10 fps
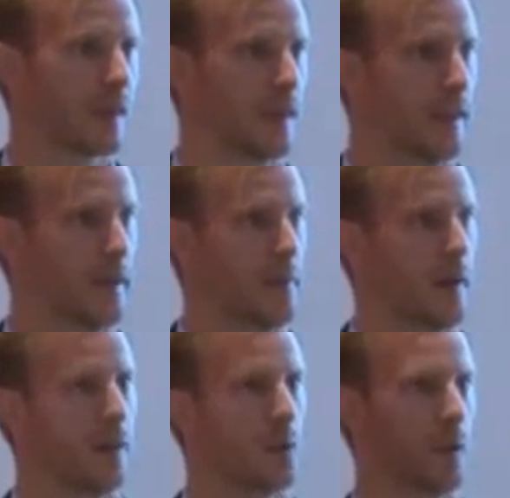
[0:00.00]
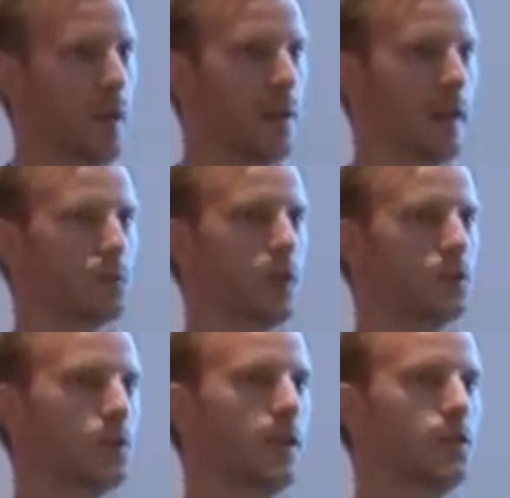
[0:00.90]
And the way that we are
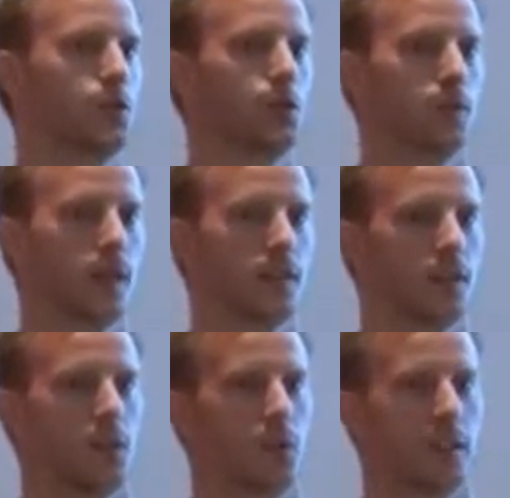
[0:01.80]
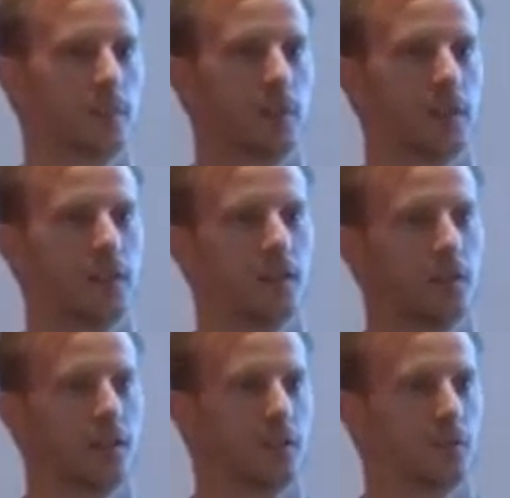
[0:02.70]
trying to utilize our expertise
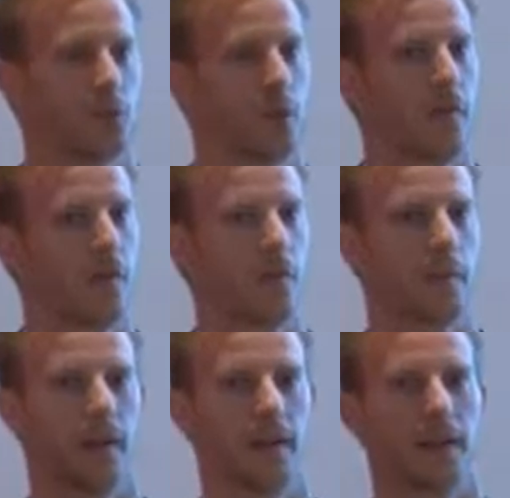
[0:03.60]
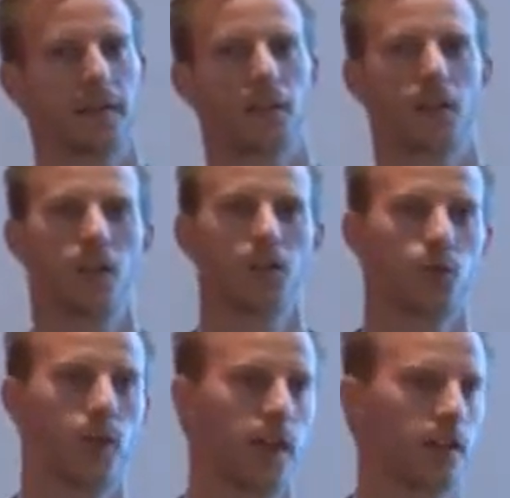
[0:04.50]
is through having the mandate
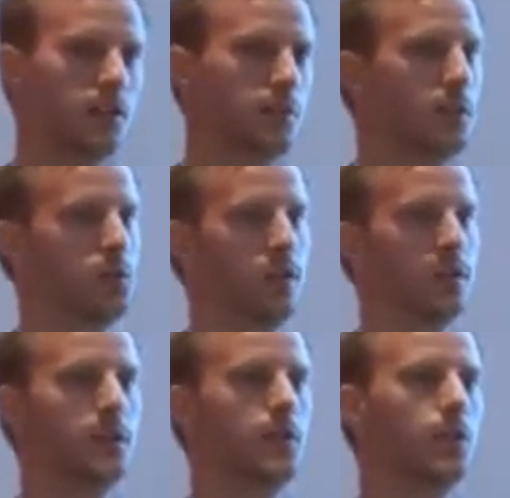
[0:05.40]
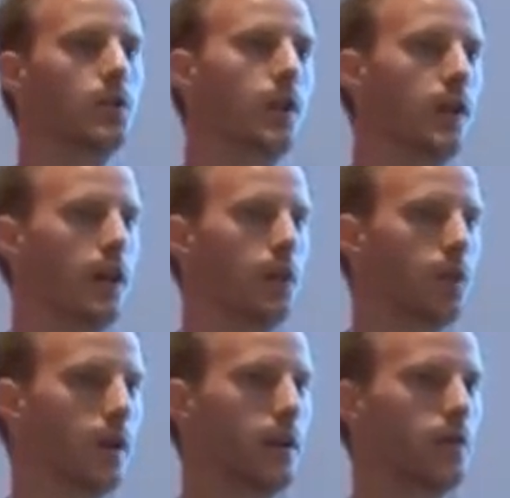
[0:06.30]
to hedge between 0 and
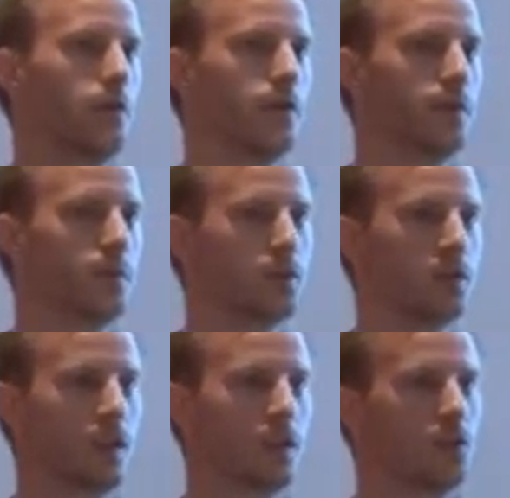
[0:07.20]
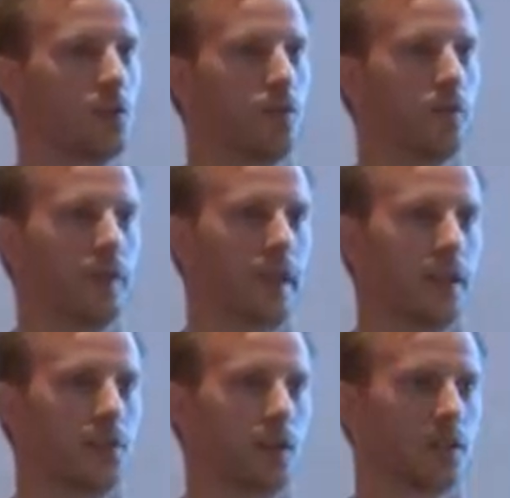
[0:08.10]
150% of the
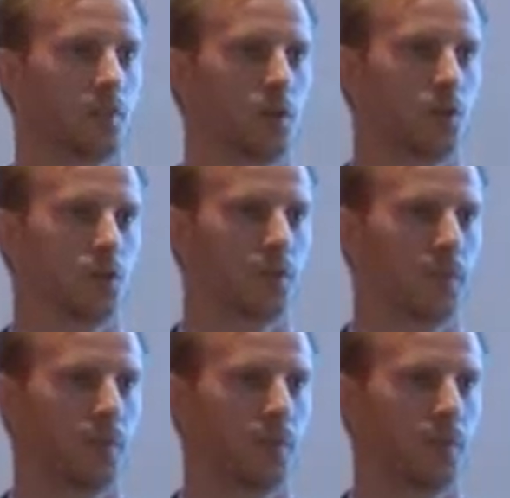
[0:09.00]
annual exposure.